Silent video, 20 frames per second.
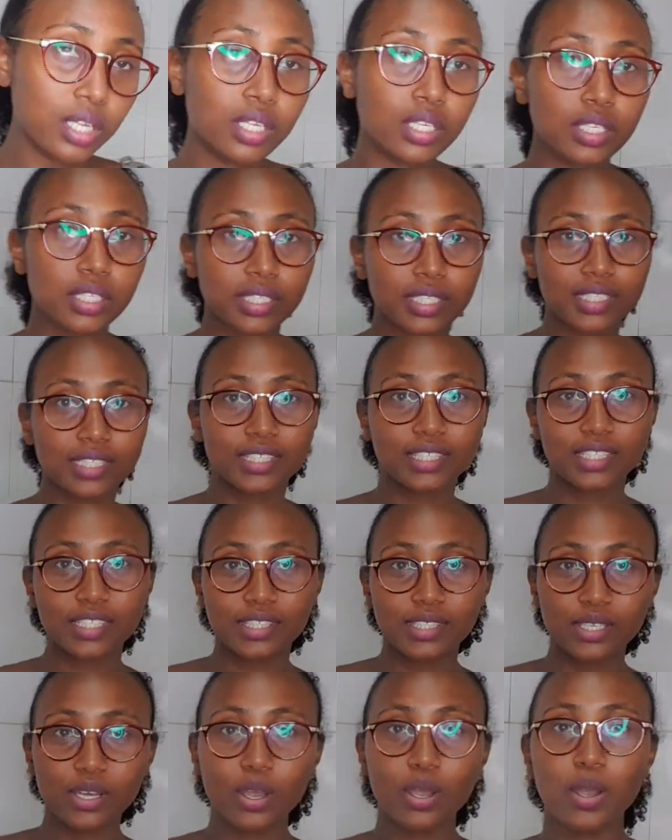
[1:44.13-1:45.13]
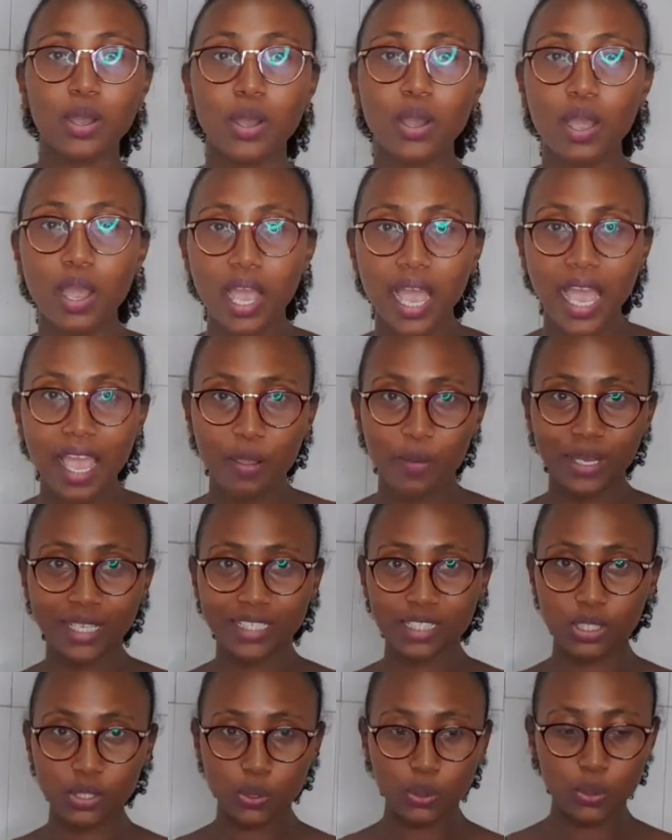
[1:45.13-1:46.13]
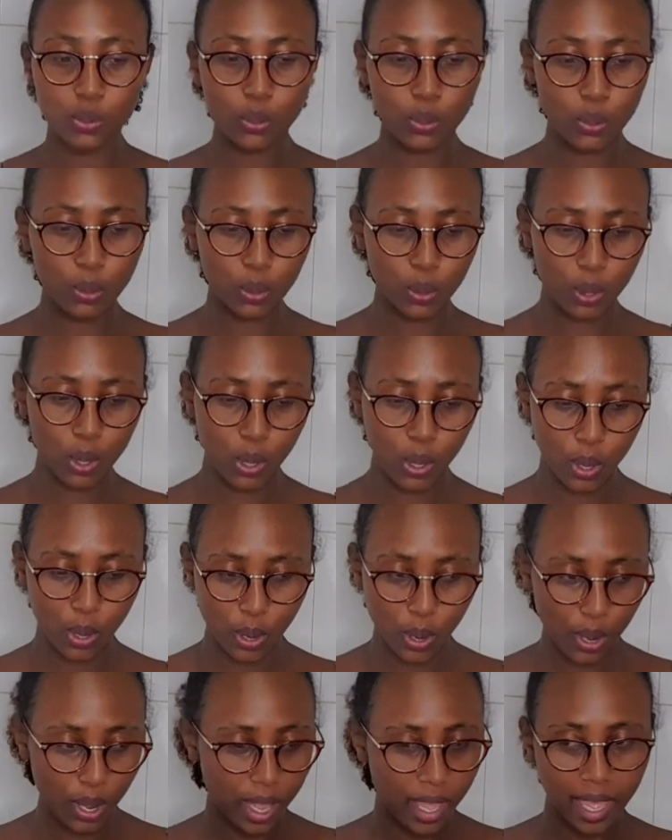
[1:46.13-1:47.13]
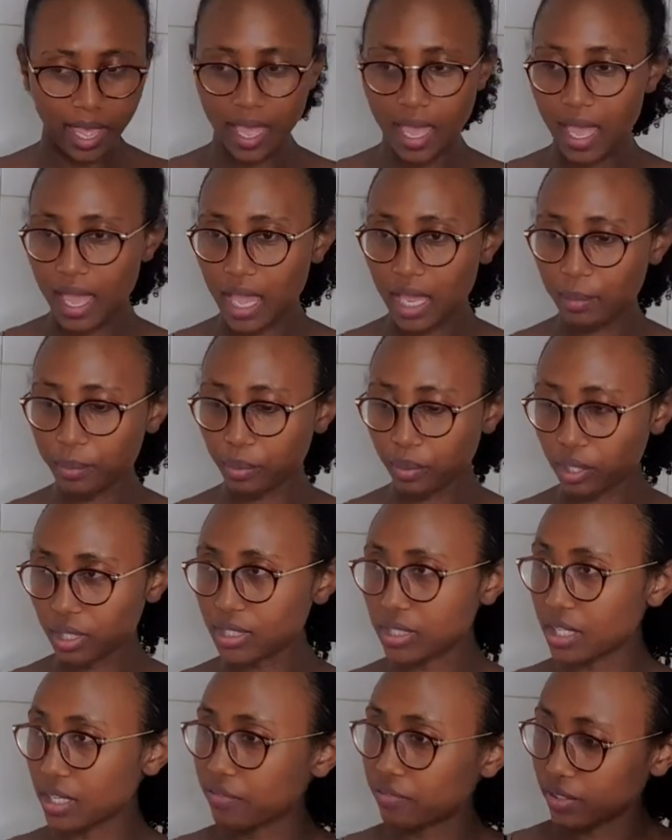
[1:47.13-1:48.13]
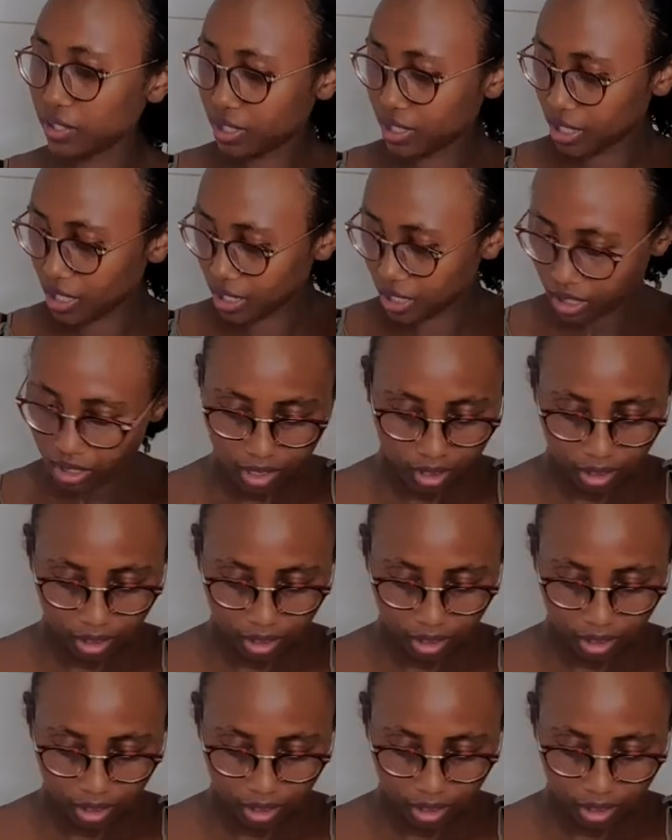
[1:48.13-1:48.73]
So I want to unbox everything.